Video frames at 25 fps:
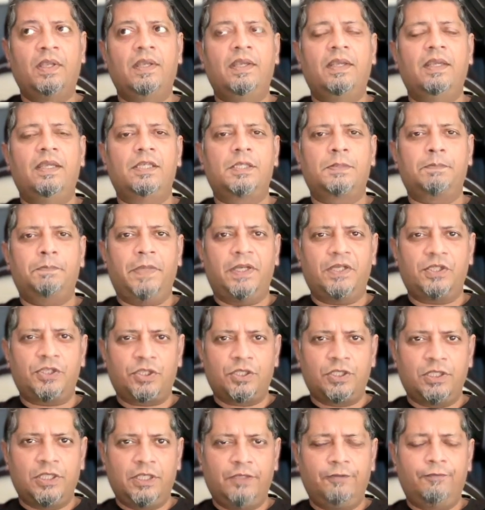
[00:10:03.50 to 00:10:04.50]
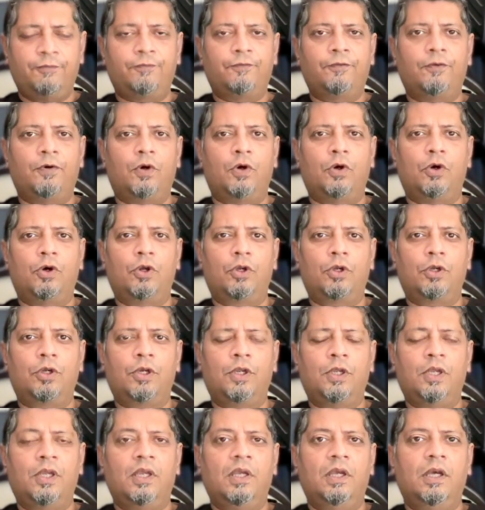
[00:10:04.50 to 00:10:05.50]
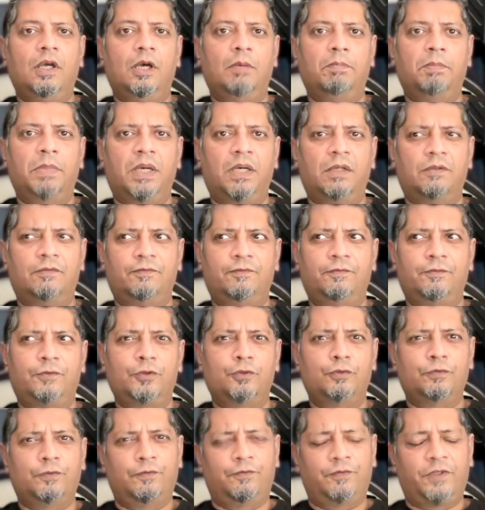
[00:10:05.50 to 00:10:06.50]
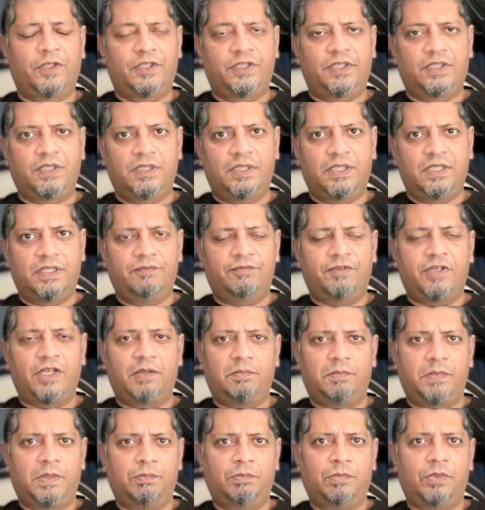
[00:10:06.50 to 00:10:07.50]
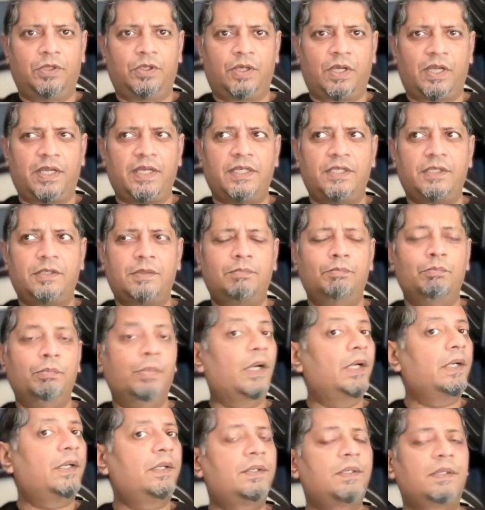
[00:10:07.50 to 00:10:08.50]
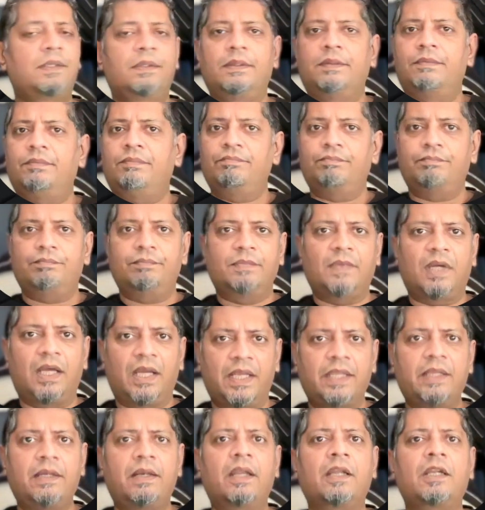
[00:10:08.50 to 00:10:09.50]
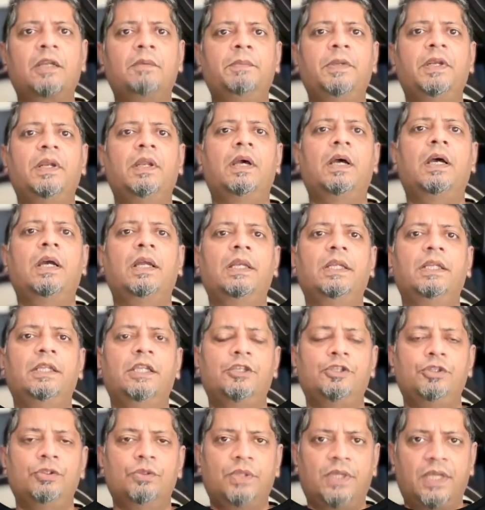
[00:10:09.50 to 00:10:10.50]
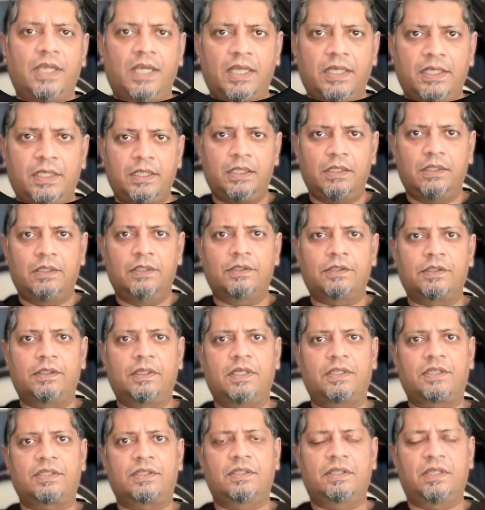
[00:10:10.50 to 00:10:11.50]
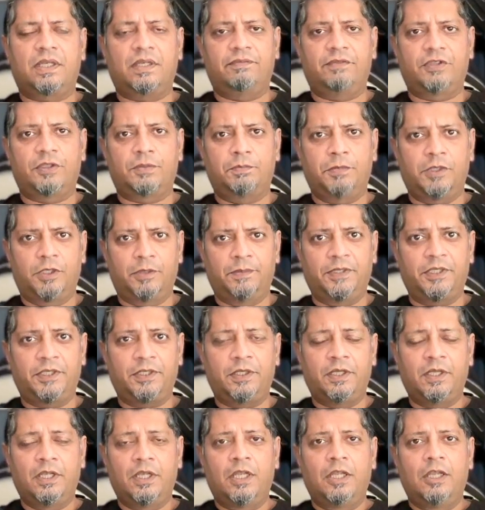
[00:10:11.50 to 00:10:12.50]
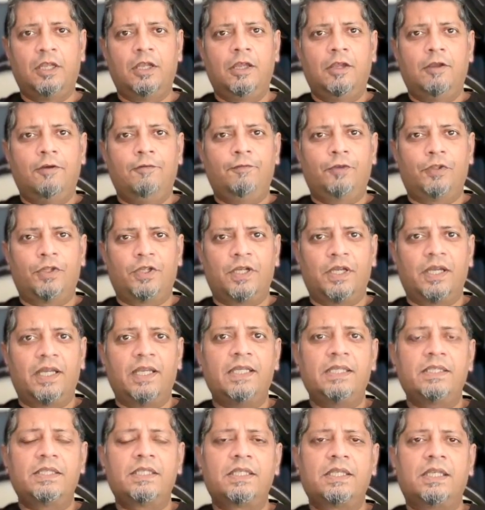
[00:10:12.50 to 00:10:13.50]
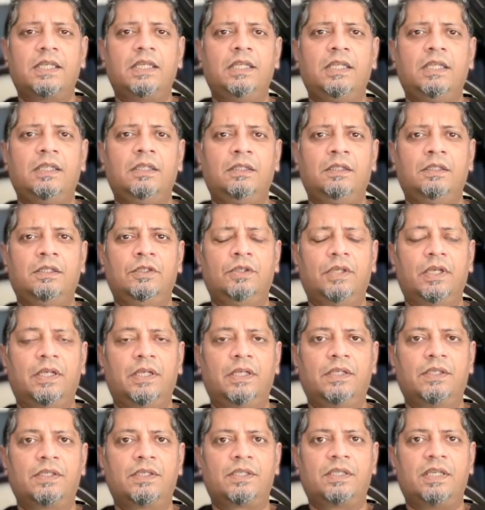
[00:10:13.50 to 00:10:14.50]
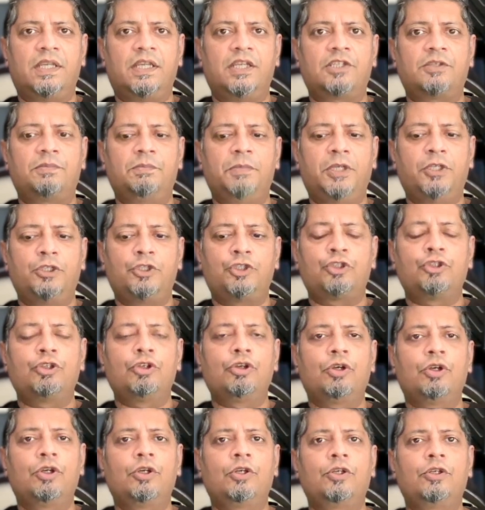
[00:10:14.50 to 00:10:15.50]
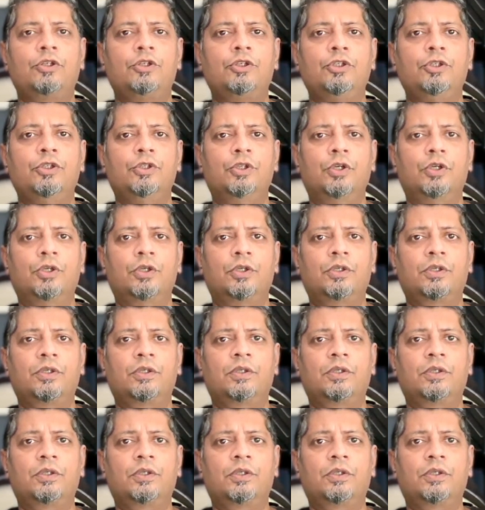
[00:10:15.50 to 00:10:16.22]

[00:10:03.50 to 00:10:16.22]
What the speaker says: especially for above 250cc, if I remember right. But I recommend highly that you carry an international driver's permit. For the guys in the United States, make sure you're